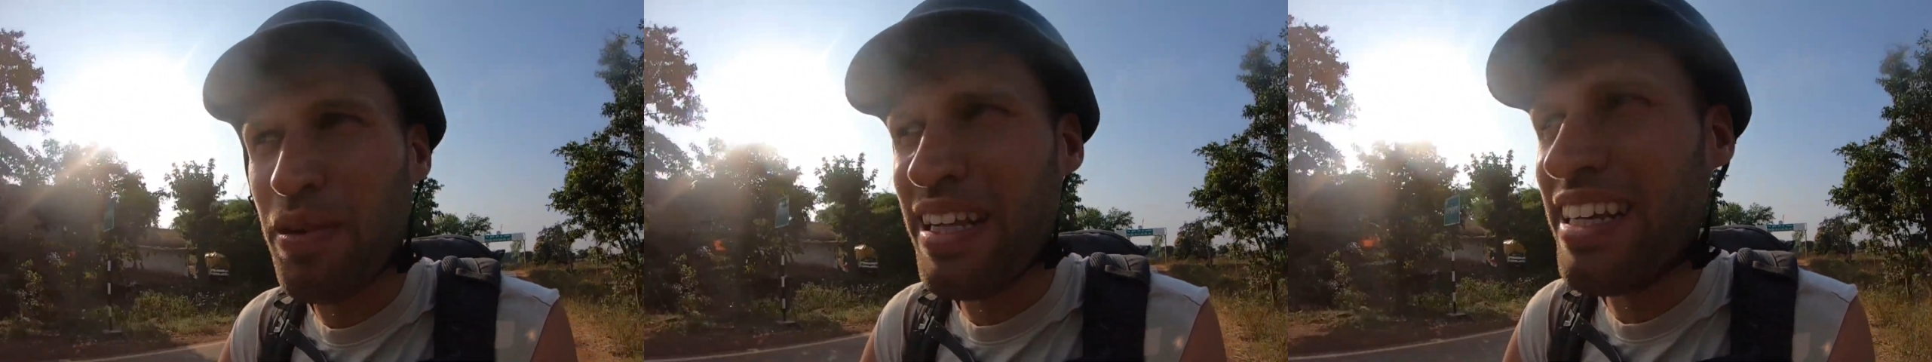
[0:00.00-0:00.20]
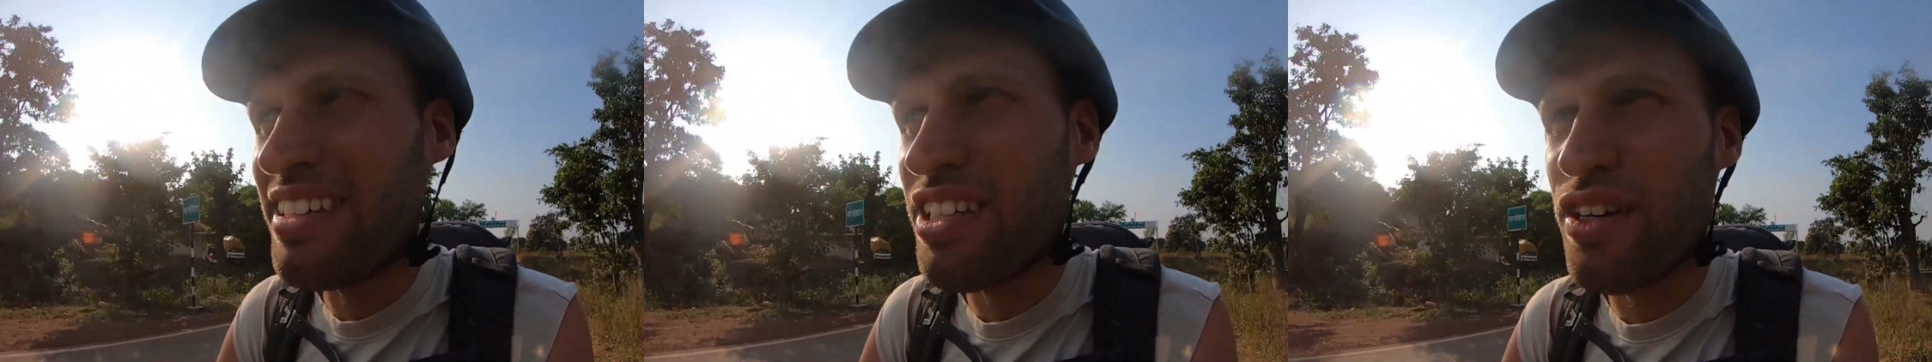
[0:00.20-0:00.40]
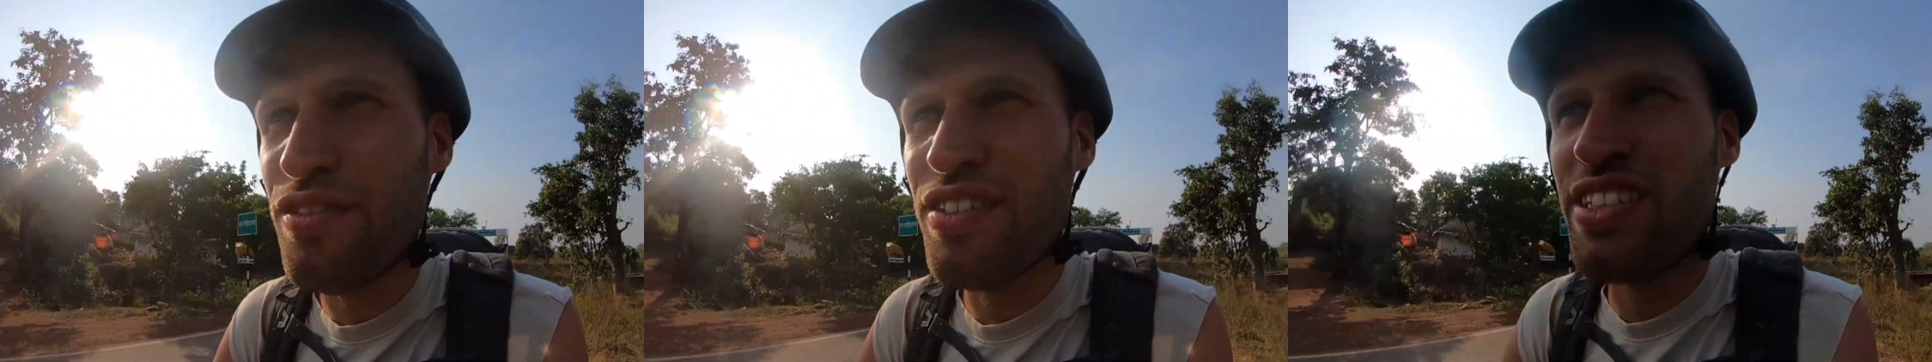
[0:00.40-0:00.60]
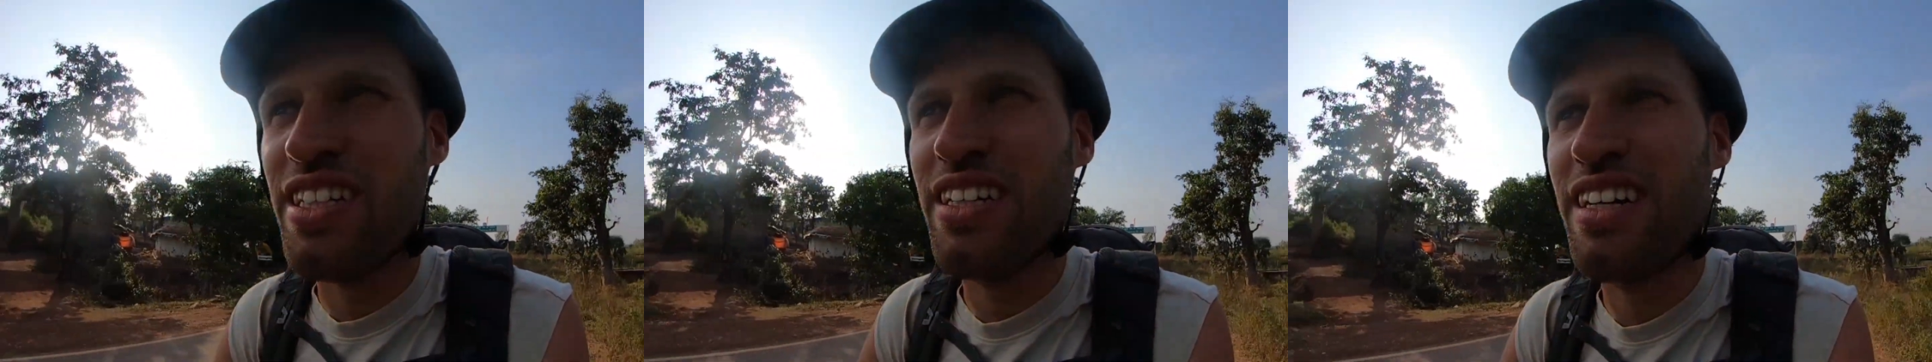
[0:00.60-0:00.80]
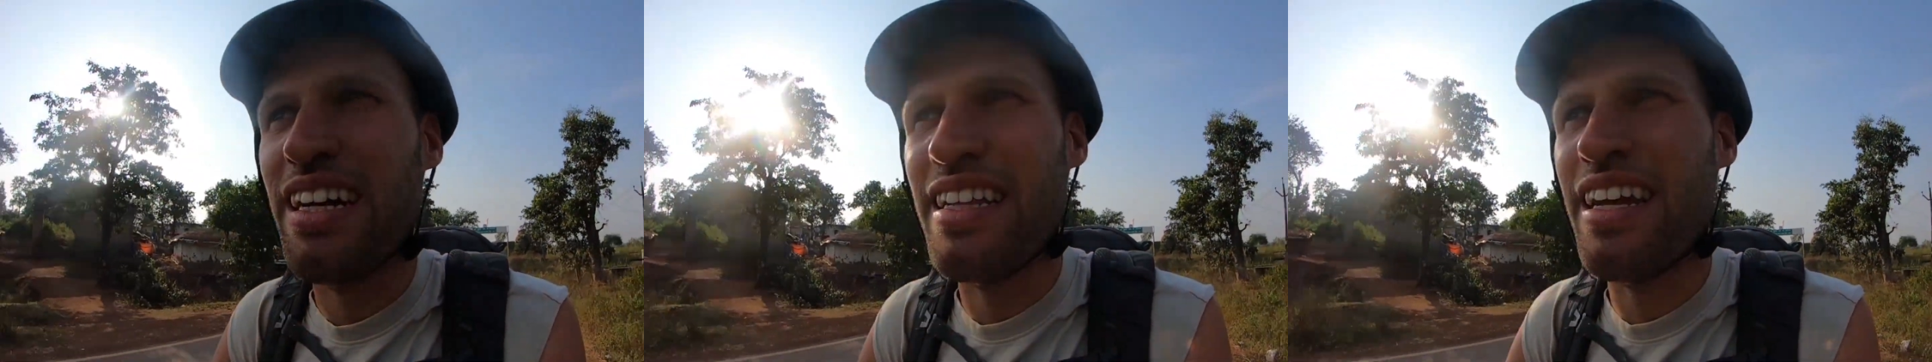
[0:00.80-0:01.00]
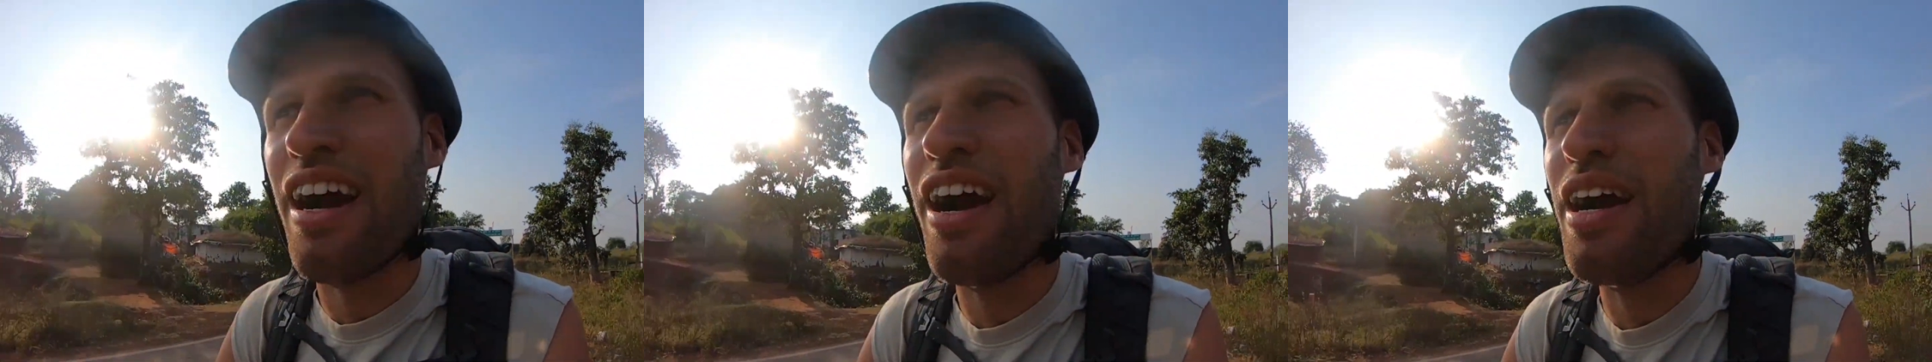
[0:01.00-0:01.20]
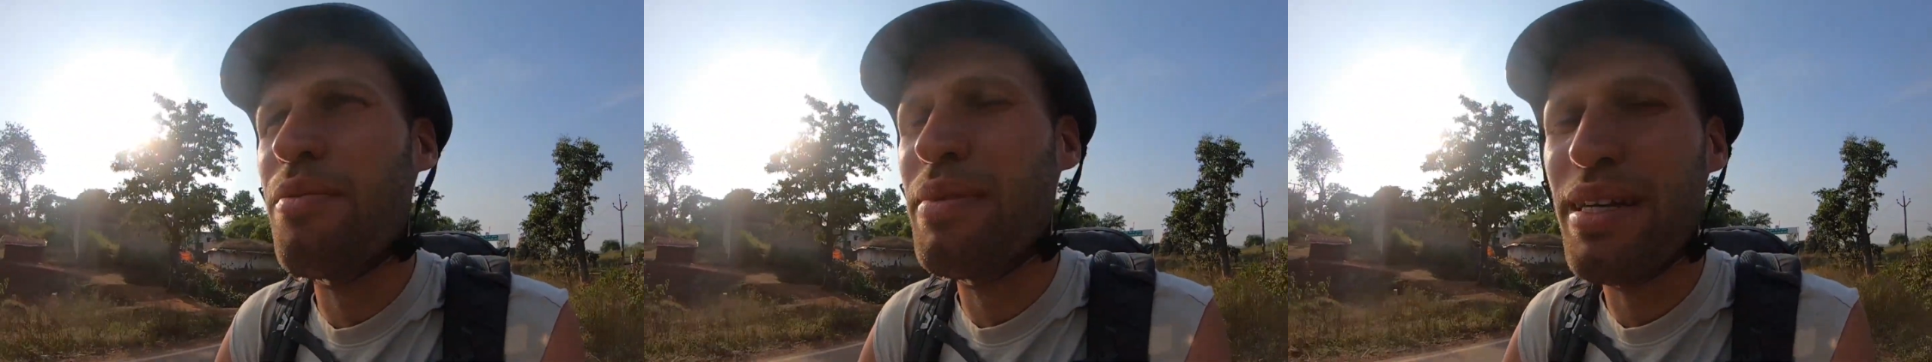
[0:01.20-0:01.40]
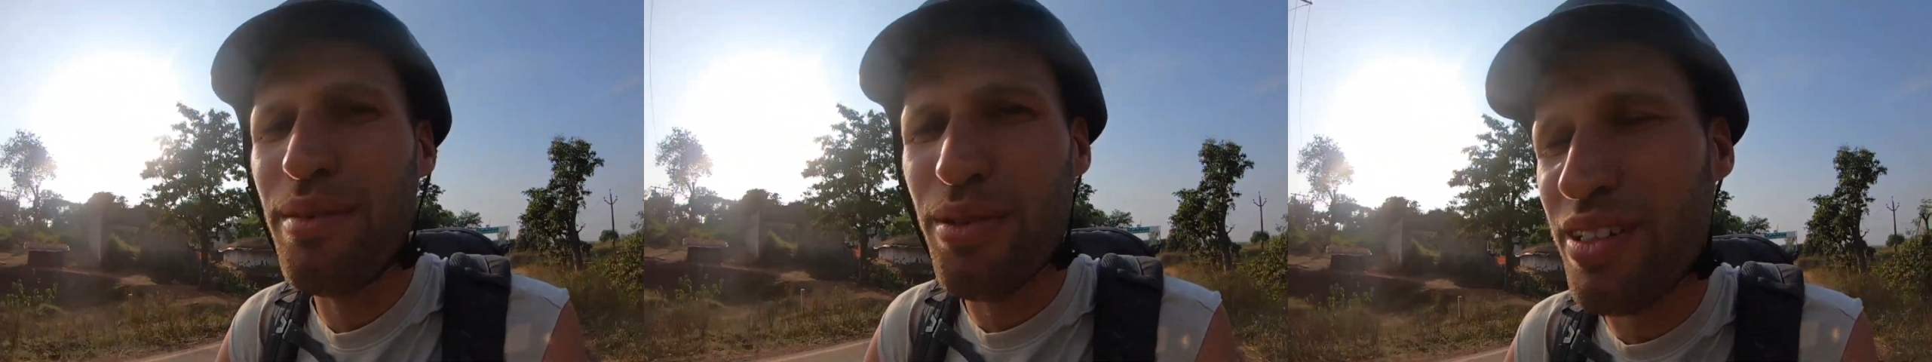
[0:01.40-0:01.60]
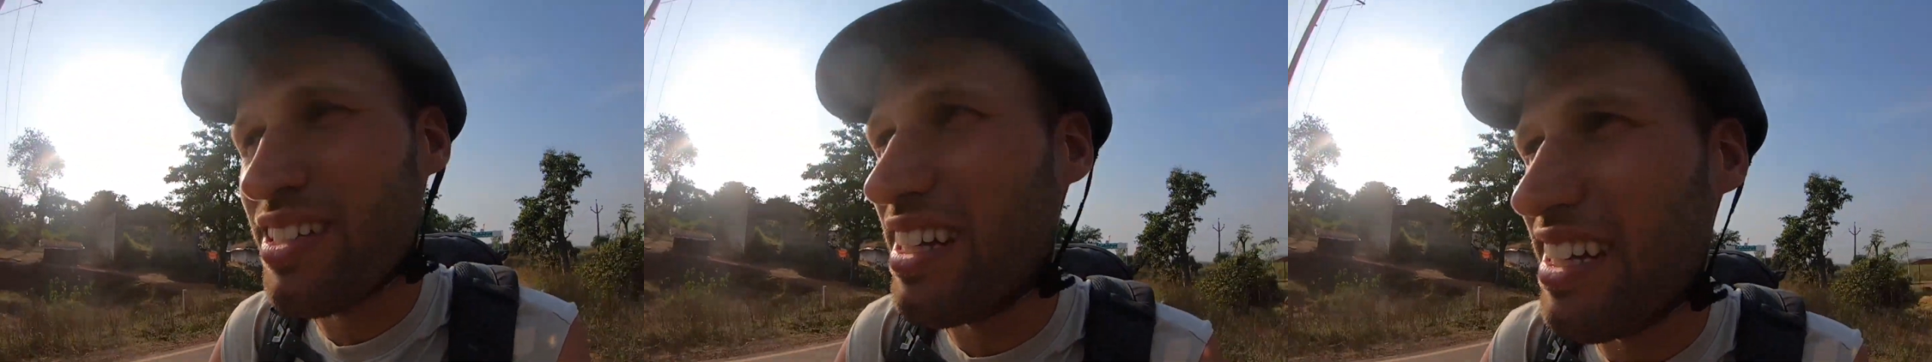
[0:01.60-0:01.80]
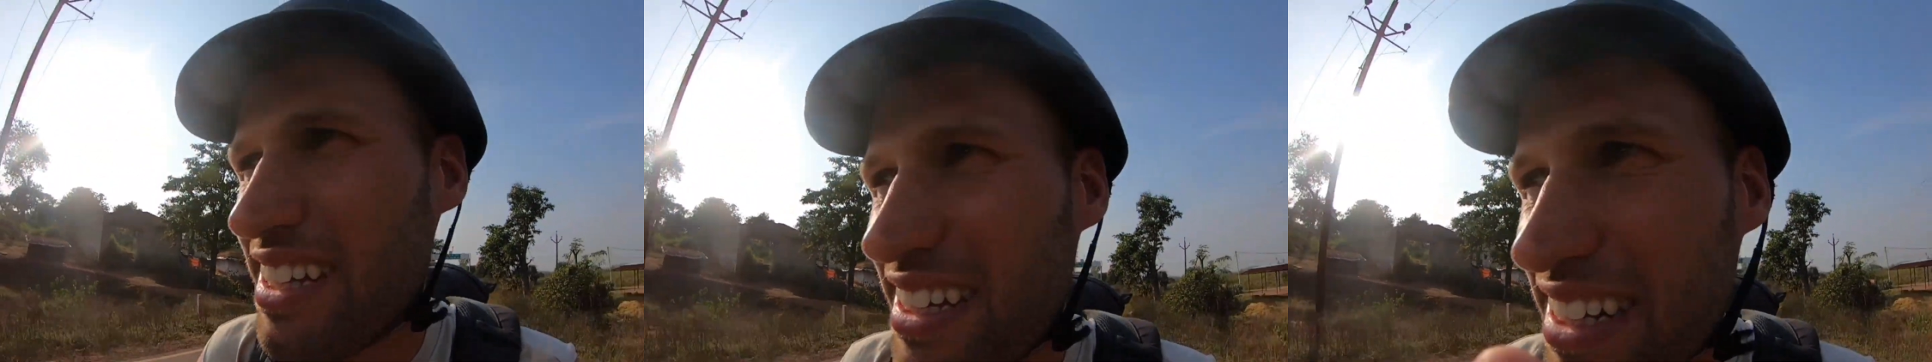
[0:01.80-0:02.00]
police officer and the army were
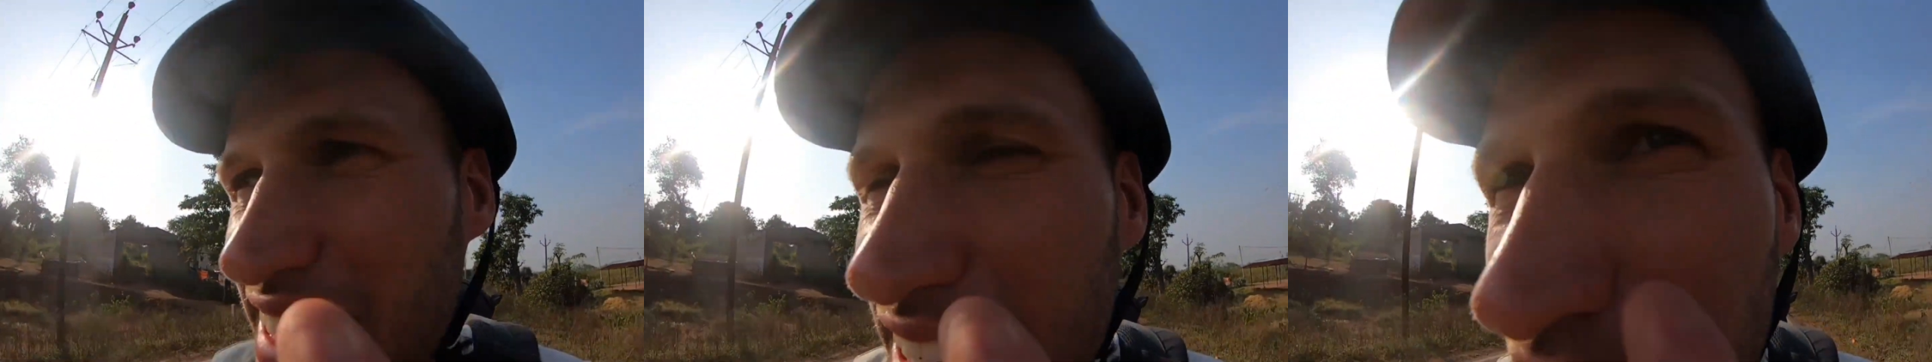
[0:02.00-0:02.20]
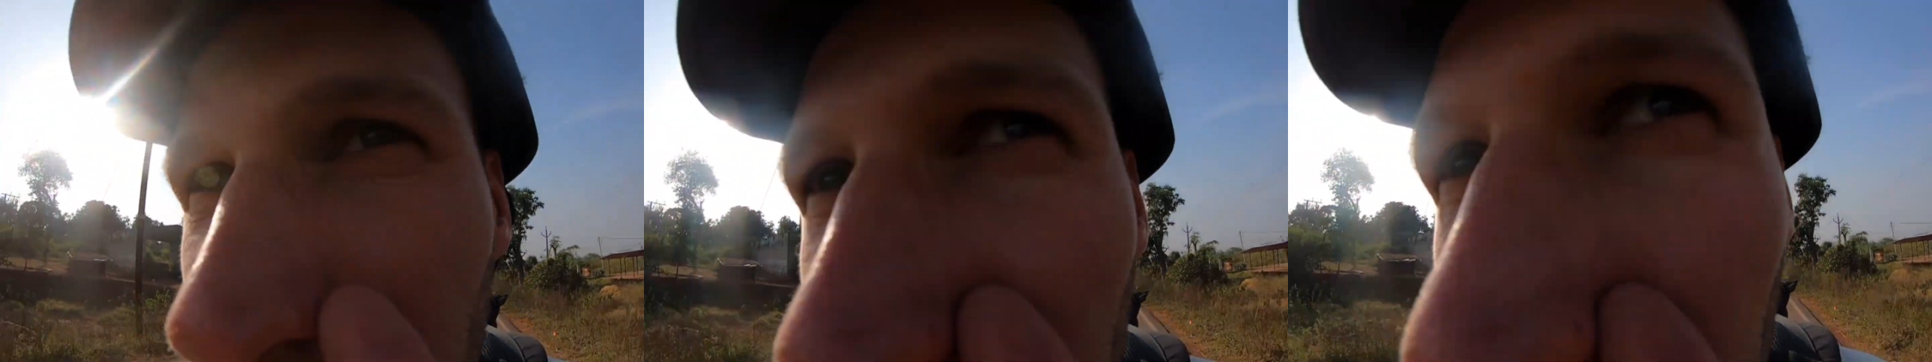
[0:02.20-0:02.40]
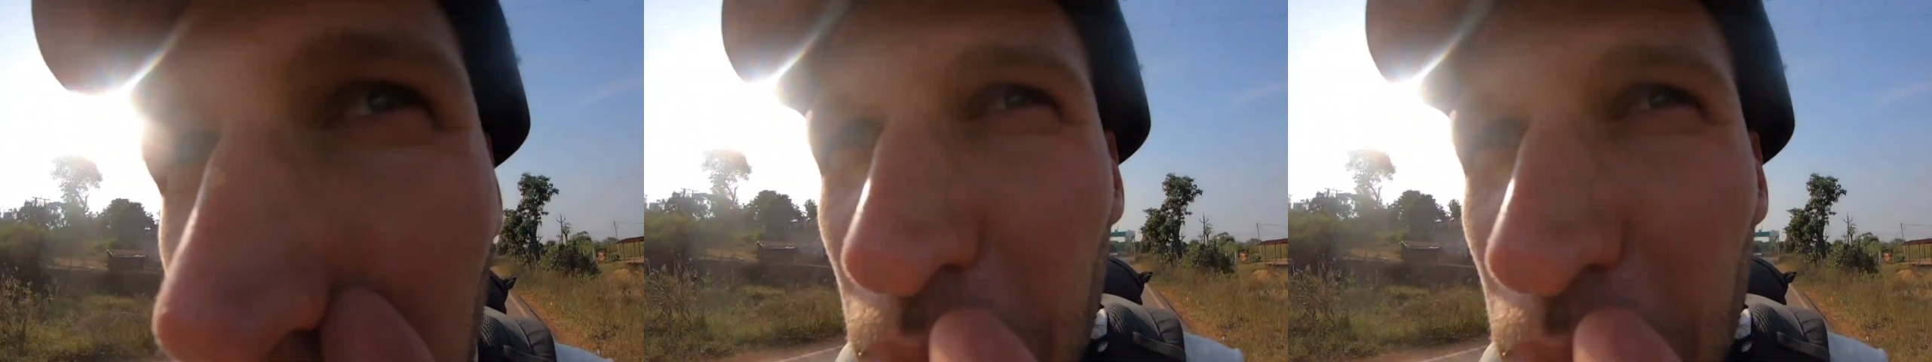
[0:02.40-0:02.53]
standing there.